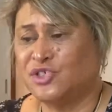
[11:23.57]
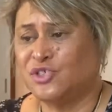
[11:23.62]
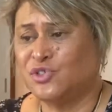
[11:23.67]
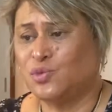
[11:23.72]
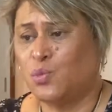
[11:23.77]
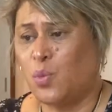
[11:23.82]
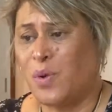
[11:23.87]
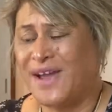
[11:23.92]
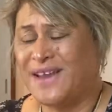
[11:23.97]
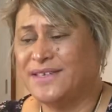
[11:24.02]

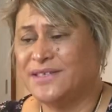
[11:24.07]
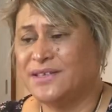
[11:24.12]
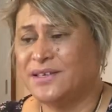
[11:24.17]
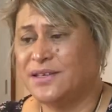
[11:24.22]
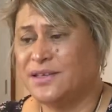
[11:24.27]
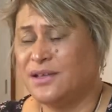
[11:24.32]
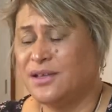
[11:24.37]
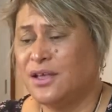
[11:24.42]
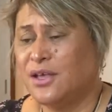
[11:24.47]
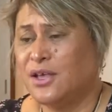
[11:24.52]

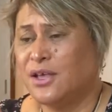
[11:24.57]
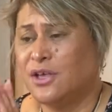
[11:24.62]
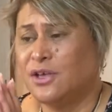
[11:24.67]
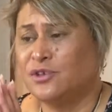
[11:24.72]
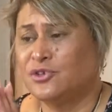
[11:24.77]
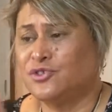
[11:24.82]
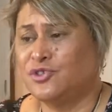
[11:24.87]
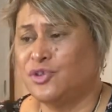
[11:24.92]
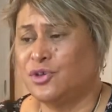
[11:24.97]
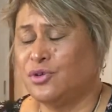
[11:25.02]
waiting
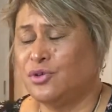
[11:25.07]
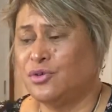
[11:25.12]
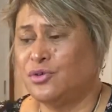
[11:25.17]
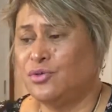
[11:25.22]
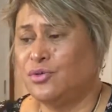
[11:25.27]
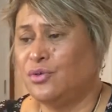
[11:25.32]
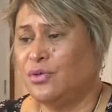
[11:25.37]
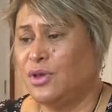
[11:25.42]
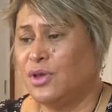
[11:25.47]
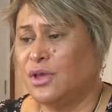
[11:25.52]

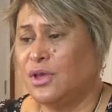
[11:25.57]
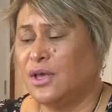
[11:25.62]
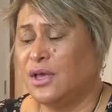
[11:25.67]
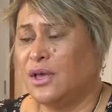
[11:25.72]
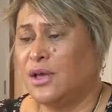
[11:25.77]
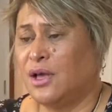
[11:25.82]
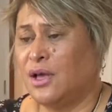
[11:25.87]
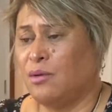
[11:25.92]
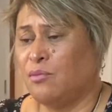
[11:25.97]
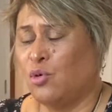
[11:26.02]
to,
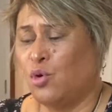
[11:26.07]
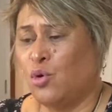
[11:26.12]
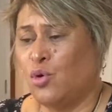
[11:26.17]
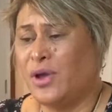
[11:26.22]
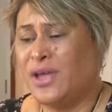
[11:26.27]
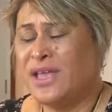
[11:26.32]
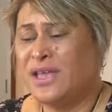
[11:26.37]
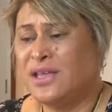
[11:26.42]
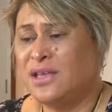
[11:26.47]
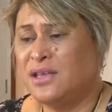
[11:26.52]
or
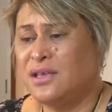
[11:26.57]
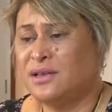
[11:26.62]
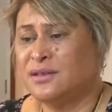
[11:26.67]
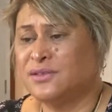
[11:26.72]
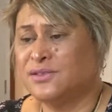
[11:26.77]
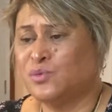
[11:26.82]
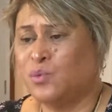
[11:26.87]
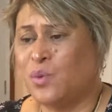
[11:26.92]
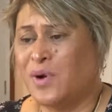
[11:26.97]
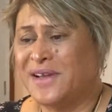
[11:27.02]
he
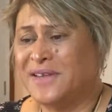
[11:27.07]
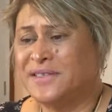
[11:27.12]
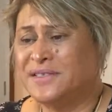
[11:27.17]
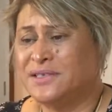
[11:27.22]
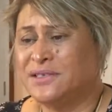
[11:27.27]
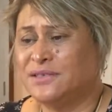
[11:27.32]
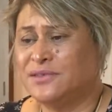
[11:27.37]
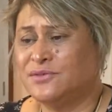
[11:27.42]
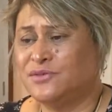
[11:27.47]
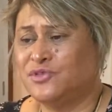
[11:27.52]
is
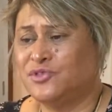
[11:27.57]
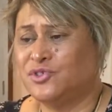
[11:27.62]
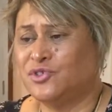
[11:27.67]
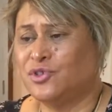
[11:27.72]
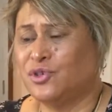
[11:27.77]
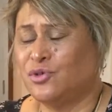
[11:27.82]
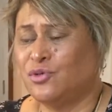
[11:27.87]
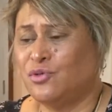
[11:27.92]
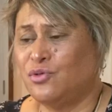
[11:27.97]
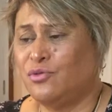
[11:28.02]
waiting
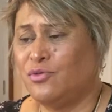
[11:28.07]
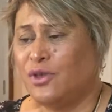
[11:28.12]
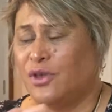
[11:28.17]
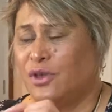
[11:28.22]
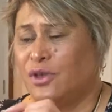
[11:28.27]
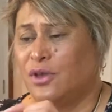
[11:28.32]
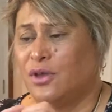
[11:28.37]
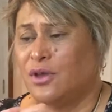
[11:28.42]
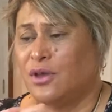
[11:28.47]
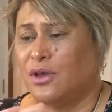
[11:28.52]
to
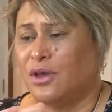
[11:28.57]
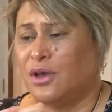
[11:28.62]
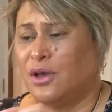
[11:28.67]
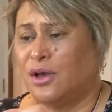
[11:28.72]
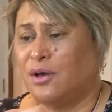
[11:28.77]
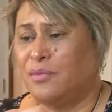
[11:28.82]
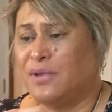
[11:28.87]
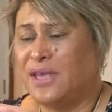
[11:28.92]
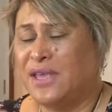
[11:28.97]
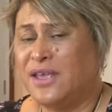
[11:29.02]

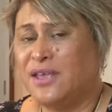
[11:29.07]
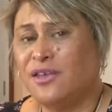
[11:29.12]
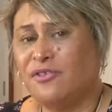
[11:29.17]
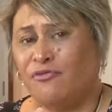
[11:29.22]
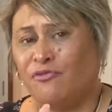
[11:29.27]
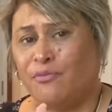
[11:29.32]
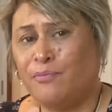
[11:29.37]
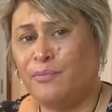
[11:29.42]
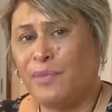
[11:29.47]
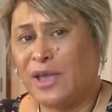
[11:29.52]
hear
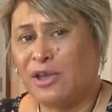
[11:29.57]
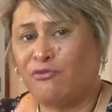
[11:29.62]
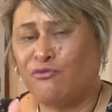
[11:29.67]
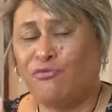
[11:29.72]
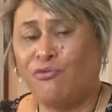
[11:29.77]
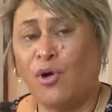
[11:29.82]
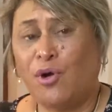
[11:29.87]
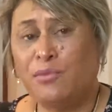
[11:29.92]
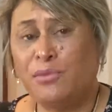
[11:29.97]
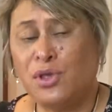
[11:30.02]
back
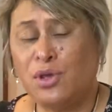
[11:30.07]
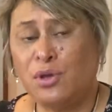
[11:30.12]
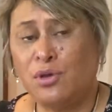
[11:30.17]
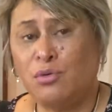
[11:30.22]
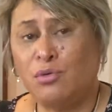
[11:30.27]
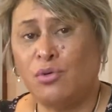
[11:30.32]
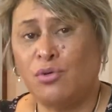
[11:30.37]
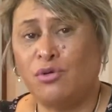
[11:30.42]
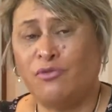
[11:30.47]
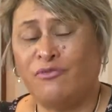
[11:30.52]
from
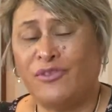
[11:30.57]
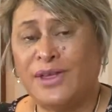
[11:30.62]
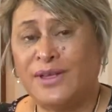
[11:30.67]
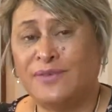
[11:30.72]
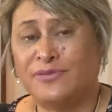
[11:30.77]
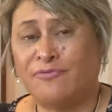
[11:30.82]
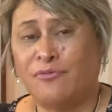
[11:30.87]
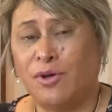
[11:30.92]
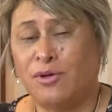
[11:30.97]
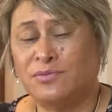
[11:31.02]
you, or hear
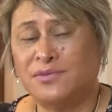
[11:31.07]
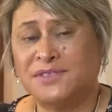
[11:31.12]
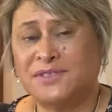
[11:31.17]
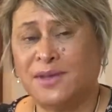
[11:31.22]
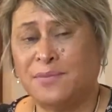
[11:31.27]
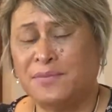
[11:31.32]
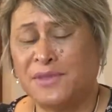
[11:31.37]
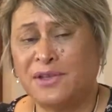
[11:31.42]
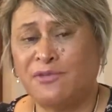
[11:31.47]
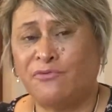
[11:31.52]
from
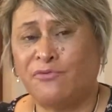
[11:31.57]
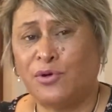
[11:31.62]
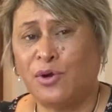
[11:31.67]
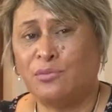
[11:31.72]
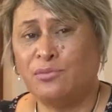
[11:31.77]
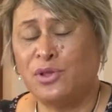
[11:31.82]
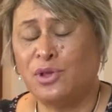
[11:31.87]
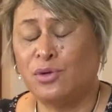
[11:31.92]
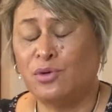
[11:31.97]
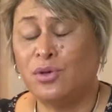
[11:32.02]
something
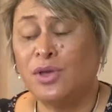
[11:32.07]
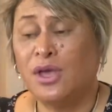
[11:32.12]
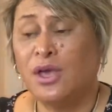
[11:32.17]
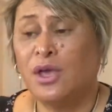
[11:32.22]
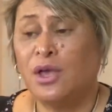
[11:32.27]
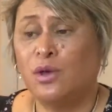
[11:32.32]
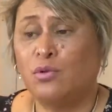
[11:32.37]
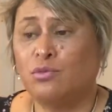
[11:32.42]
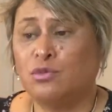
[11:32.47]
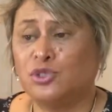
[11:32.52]
from you,
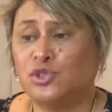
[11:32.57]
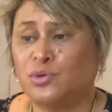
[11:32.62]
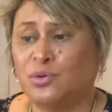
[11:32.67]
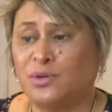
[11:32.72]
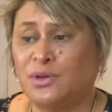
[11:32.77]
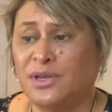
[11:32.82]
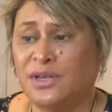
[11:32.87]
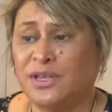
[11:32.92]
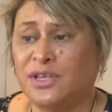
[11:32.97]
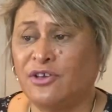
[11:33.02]
which will
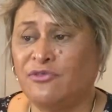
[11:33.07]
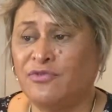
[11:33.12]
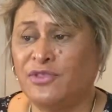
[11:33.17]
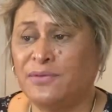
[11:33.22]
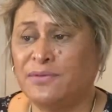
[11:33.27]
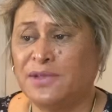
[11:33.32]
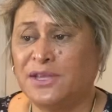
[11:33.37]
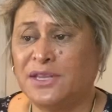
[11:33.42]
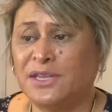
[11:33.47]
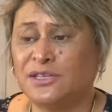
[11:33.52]
give
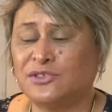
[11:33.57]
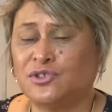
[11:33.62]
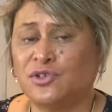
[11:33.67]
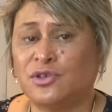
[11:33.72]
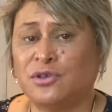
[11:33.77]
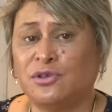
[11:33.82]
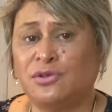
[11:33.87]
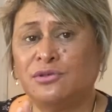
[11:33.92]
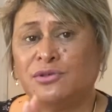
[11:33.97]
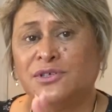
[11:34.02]
them the next
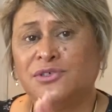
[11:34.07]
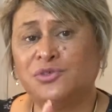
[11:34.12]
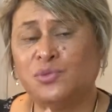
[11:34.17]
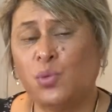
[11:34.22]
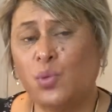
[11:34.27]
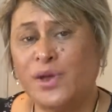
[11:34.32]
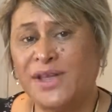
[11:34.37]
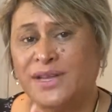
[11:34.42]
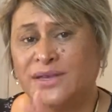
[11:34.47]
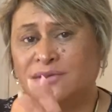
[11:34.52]
clue is
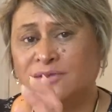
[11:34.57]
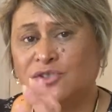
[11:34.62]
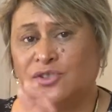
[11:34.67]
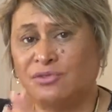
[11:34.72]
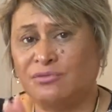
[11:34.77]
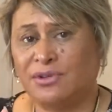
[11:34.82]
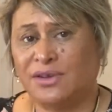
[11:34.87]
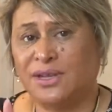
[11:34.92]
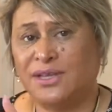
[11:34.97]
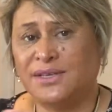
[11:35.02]
when to
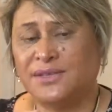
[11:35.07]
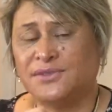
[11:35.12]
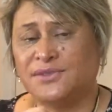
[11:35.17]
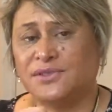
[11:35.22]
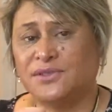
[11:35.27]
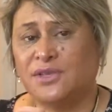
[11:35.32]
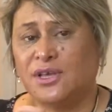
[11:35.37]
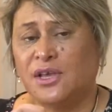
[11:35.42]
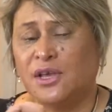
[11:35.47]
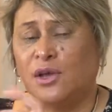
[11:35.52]

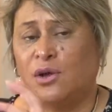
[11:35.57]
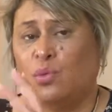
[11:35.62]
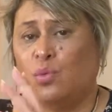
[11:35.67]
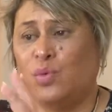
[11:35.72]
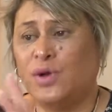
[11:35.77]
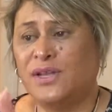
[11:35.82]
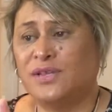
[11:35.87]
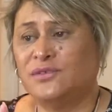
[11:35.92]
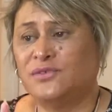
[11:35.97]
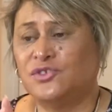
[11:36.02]
release.
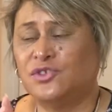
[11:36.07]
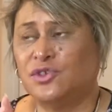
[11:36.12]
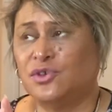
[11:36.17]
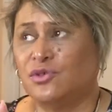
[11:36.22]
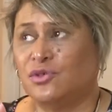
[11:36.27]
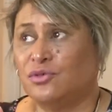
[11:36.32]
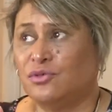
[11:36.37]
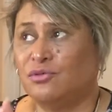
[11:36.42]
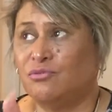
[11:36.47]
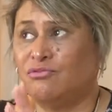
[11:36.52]
When
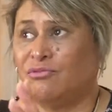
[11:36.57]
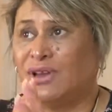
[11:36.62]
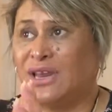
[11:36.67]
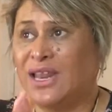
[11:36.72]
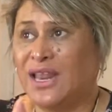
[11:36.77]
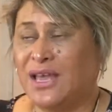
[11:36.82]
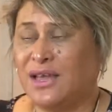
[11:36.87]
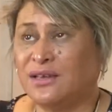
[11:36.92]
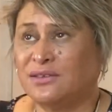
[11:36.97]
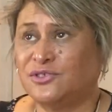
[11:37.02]
to
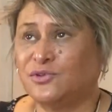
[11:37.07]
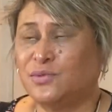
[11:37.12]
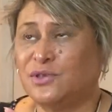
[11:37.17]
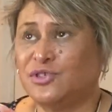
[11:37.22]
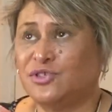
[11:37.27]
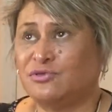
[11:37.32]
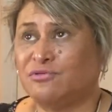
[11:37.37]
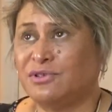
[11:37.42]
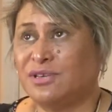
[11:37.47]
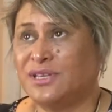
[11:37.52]
relax, when
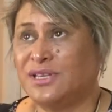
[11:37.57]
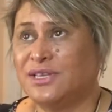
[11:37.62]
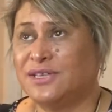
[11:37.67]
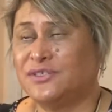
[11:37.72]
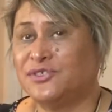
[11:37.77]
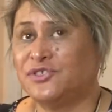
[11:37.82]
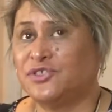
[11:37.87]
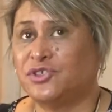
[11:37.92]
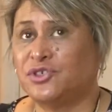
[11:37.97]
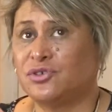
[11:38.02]
to
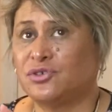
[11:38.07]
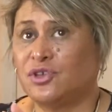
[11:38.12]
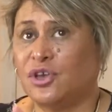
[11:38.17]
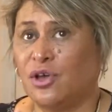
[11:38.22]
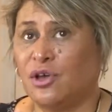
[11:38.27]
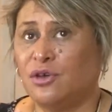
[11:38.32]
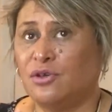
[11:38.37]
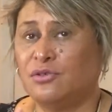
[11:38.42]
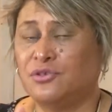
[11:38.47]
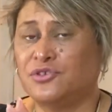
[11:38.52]
release, to
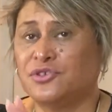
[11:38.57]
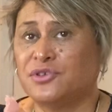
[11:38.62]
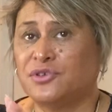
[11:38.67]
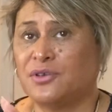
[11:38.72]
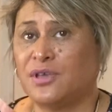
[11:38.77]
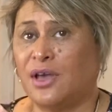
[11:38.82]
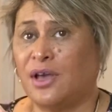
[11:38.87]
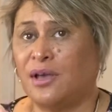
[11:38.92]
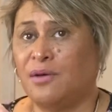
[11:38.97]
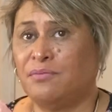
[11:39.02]
go, to
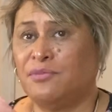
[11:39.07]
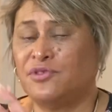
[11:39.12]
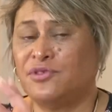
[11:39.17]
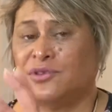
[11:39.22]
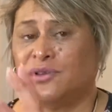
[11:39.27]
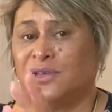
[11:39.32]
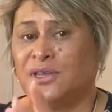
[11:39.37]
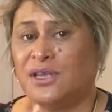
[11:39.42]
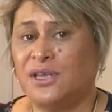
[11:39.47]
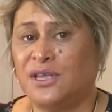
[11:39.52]
come, to
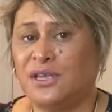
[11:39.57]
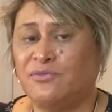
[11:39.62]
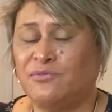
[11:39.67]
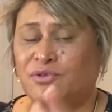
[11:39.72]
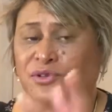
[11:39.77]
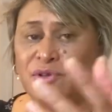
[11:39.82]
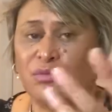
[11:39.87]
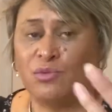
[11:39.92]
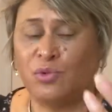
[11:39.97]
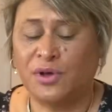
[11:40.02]
leave,
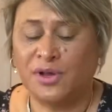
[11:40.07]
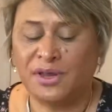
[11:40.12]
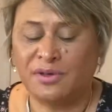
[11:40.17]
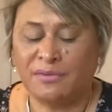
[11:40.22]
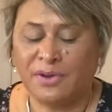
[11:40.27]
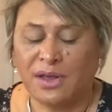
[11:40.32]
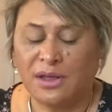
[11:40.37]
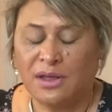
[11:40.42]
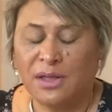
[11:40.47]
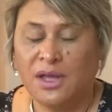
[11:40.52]
to
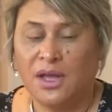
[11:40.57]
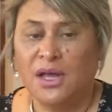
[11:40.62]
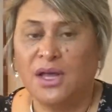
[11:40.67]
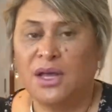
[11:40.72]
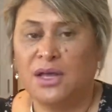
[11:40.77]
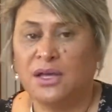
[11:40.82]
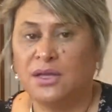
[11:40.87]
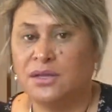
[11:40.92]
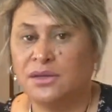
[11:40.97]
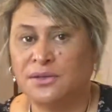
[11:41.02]
whatever
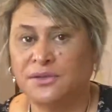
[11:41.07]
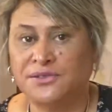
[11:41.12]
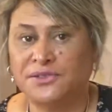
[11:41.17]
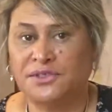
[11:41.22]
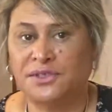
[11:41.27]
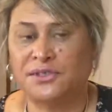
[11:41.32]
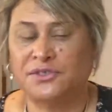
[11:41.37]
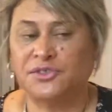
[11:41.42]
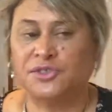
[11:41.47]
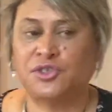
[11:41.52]
it is.
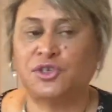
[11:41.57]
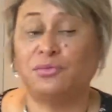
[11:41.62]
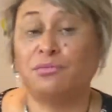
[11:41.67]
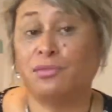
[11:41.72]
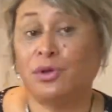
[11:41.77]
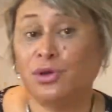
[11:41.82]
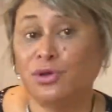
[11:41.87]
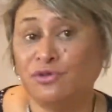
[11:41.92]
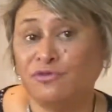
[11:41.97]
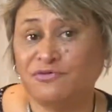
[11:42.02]
It's to
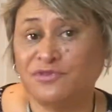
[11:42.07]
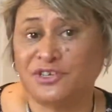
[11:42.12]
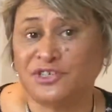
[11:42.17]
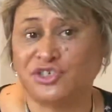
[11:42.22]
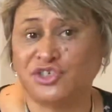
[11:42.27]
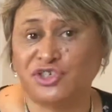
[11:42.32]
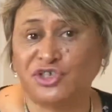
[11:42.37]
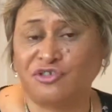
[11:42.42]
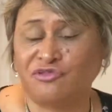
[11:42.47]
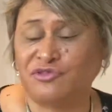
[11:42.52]
move, to
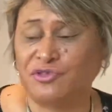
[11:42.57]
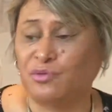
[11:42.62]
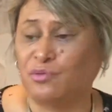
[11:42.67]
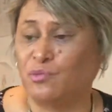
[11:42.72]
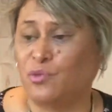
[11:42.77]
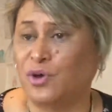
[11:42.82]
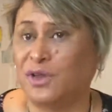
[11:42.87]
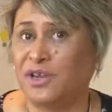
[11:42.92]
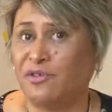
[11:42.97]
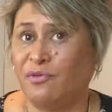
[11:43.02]
shift in
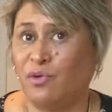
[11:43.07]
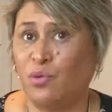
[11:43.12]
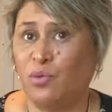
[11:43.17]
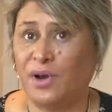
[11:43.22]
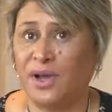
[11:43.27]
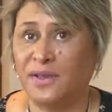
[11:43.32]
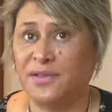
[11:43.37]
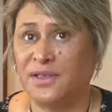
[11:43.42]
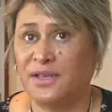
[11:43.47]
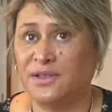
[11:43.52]
whatever
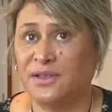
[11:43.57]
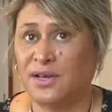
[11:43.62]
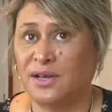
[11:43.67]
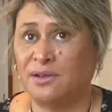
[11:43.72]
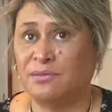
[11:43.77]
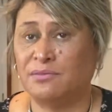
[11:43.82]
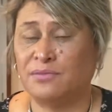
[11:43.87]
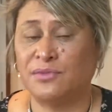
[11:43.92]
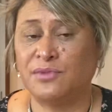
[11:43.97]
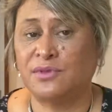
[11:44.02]
way
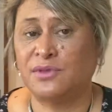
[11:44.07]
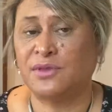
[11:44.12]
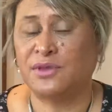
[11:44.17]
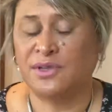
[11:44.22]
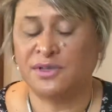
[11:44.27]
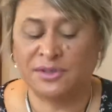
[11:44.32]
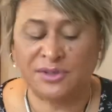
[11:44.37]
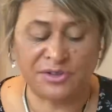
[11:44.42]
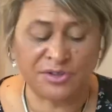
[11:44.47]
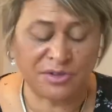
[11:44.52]

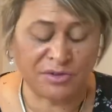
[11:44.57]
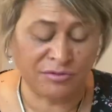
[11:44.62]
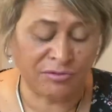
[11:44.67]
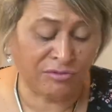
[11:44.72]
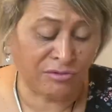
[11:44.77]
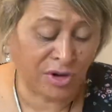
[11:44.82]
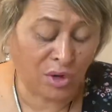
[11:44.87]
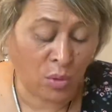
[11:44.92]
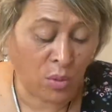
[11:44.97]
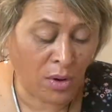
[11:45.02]
that is
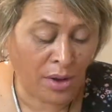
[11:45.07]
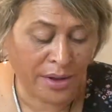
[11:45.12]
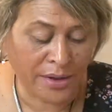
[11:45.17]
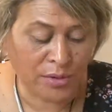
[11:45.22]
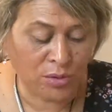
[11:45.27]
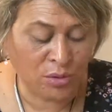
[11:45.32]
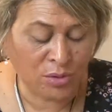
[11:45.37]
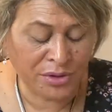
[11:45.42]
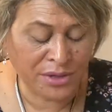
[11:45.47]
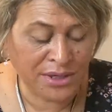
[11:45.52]

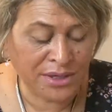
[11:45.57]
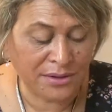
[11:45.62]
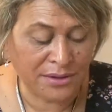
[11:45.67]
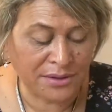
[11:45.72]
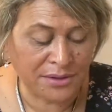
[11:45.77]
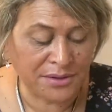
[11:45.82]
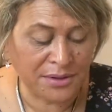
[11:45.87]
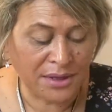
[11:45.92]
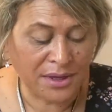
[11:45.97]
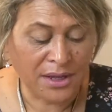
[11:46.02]
required or
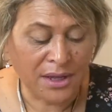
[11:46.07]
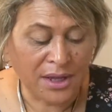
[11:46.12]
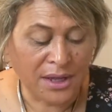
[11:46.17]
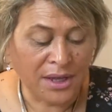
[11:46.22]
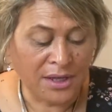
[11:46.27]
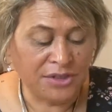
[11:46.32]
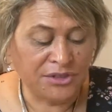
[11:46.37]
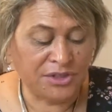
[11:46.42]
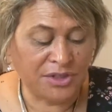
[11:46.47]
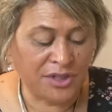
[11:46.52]
needed.
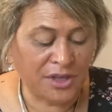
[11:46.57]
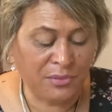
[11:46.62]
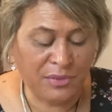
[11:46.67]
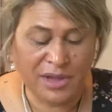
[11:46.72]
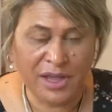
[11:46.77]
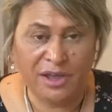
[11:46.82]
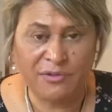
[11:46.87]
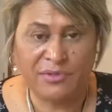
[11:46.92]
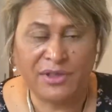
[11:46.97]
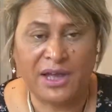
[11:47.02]
So then we
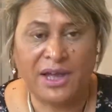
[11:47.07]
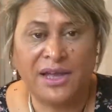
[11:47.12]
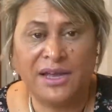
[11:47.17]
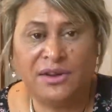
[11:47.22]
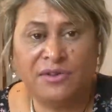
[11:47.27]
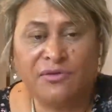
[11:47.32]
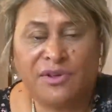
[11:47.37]
have the Eight of